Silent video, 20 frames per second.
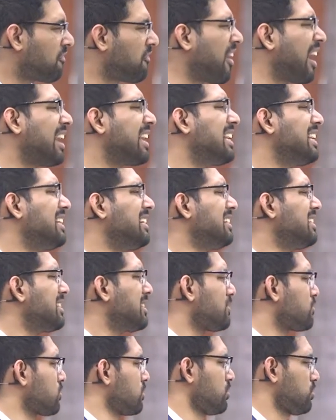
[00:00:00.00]
Find
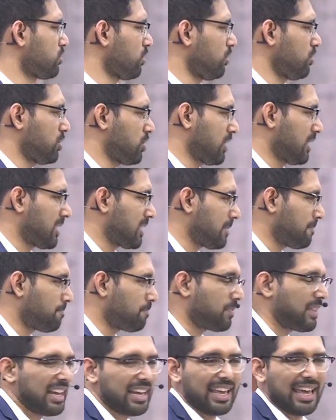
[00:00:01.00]
resources
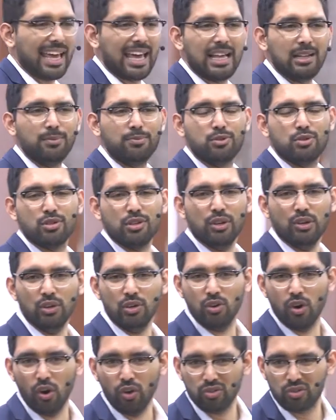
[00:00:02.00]
that helps you
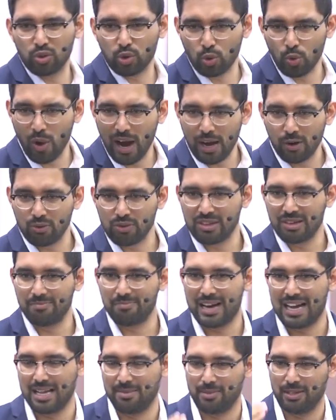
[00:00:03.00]
go throughout the
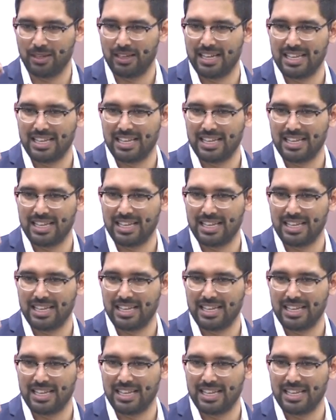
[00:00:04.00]
Bible.